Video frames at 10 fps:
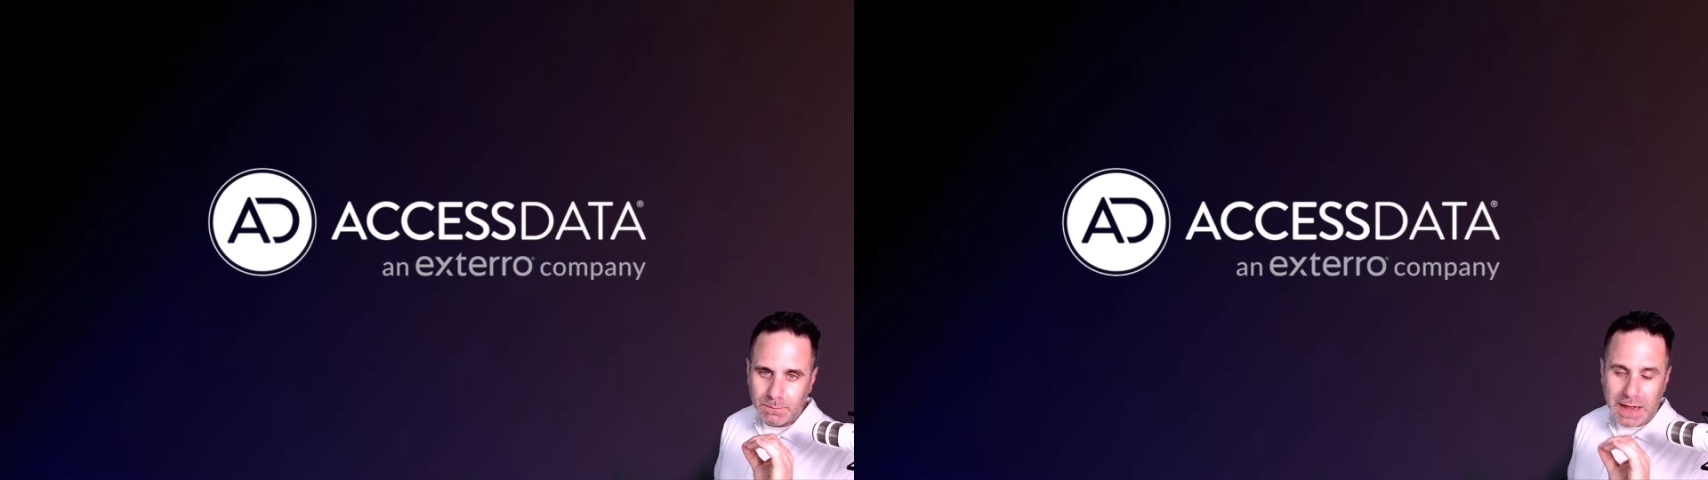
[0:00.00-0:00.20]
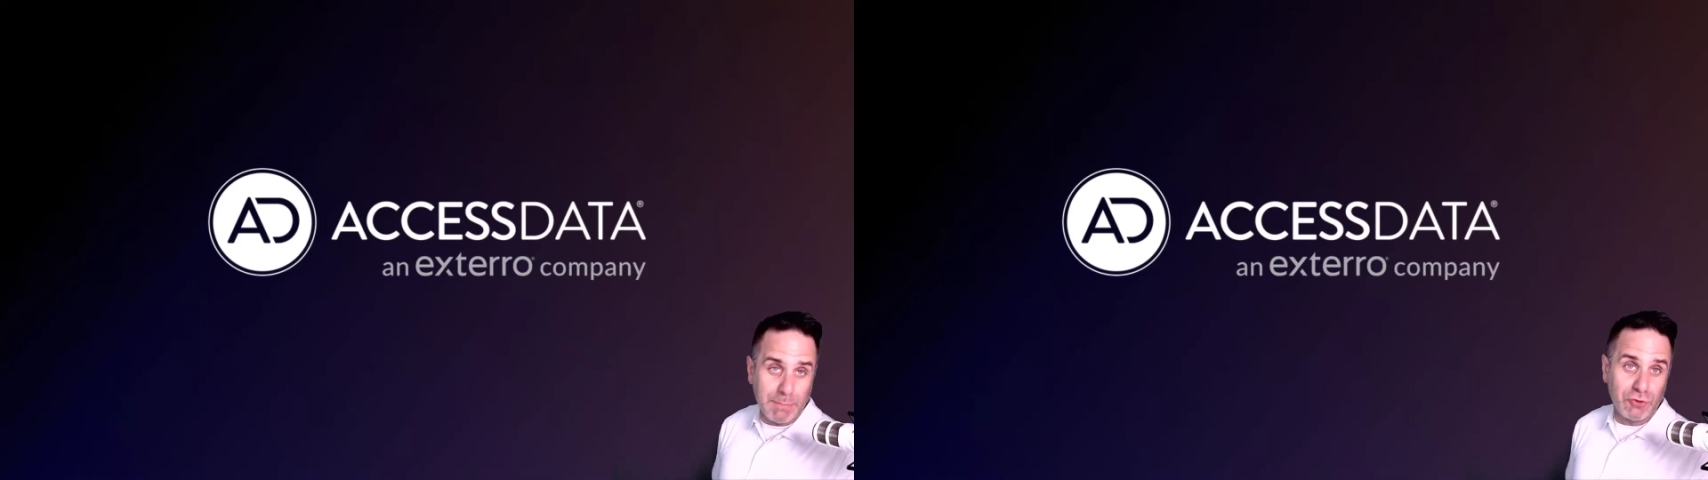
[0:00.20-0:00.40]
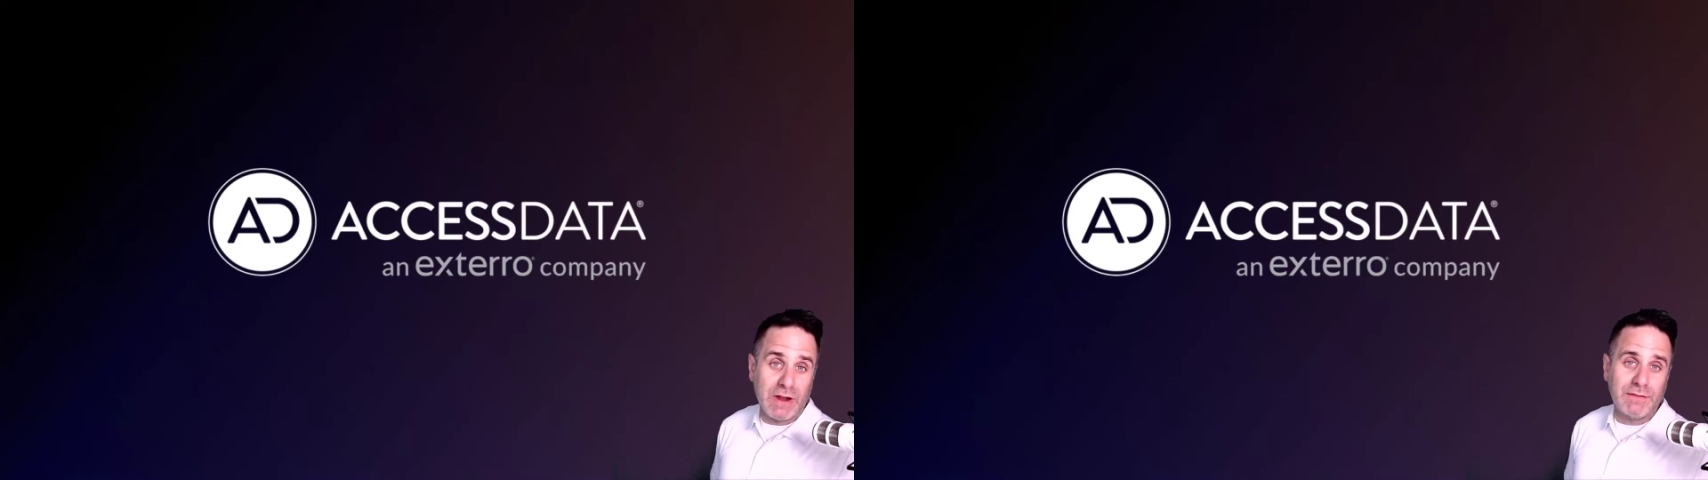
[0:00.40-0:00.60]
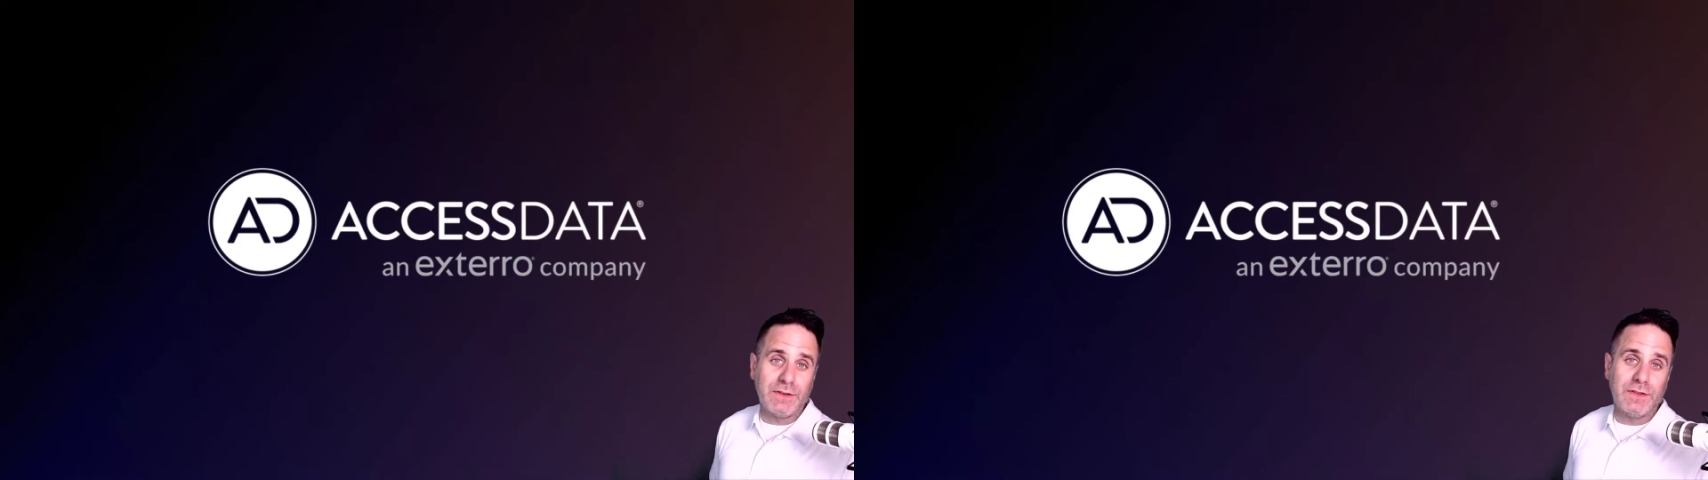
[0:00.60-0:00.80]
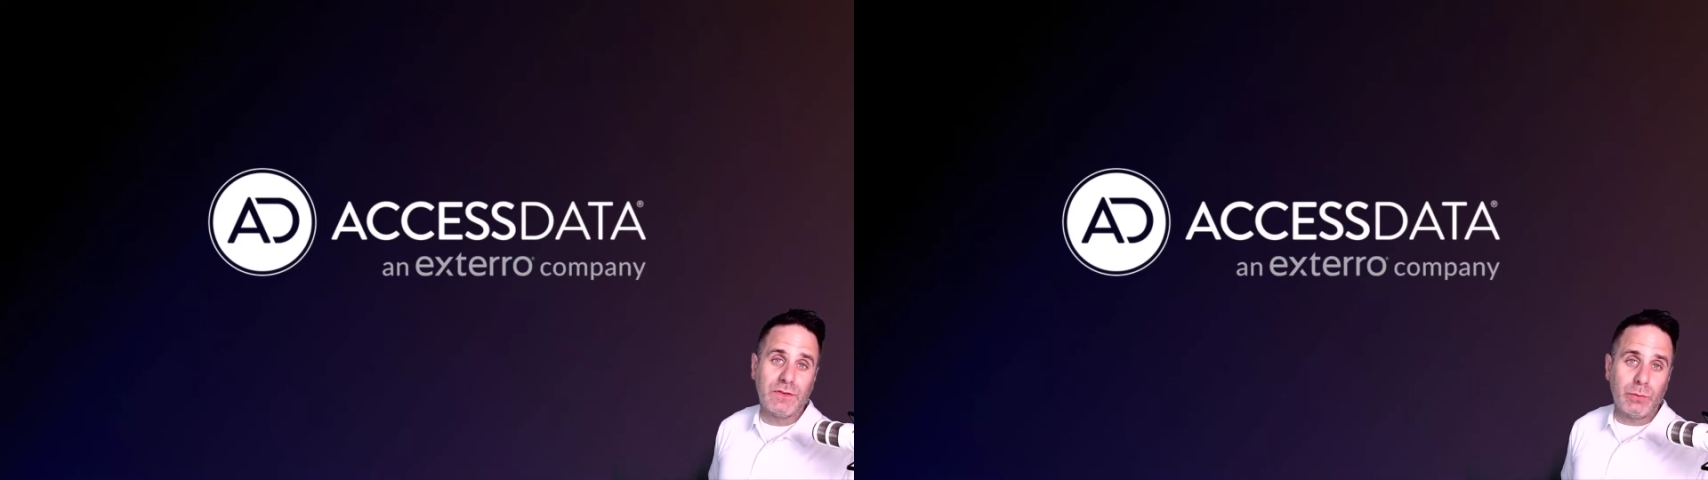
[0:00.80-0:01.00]
I've been
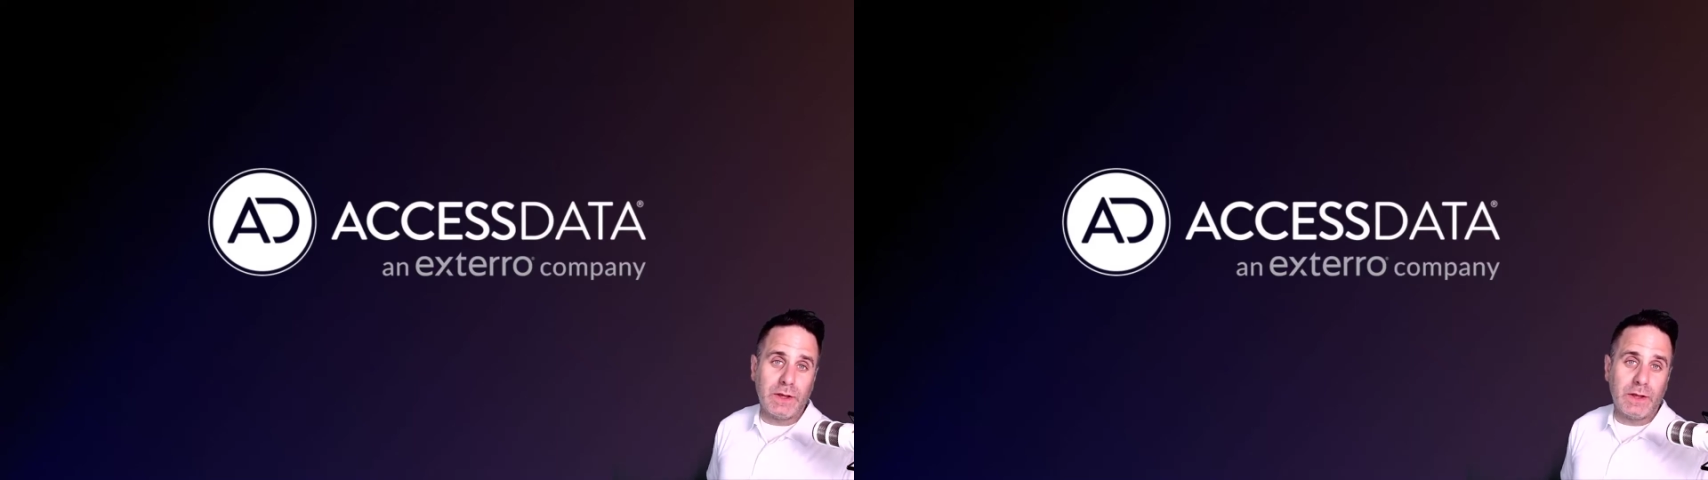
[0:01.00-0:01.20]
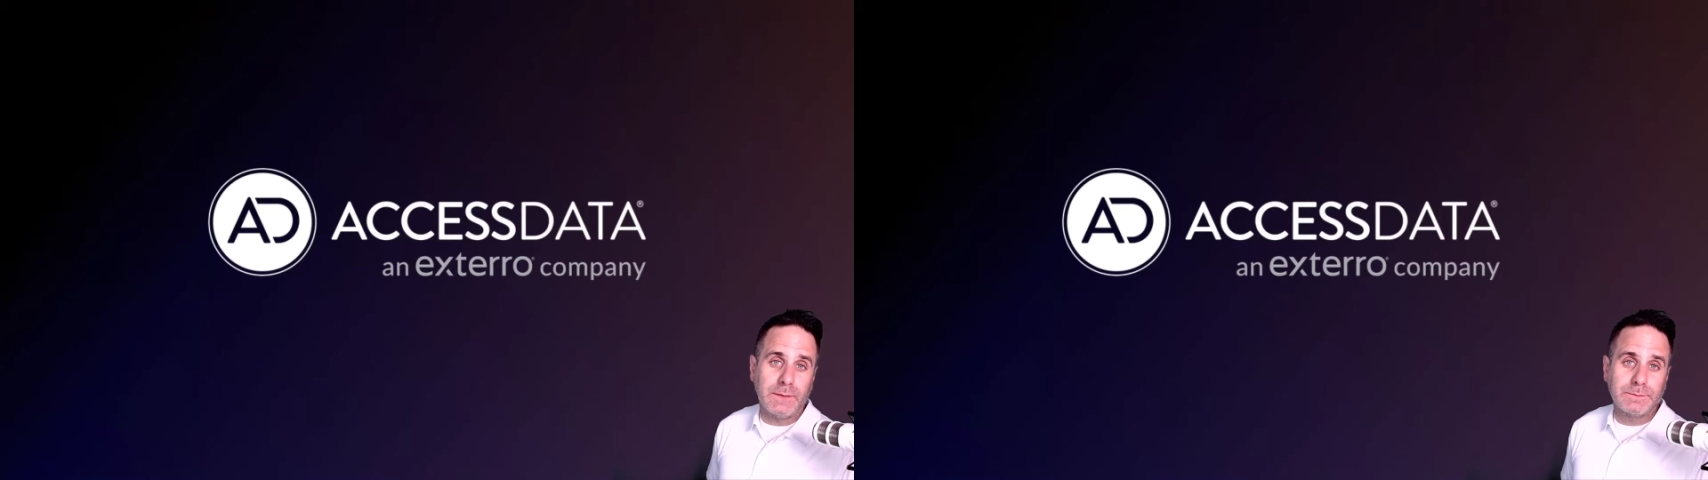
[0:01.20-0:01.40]
traveling this week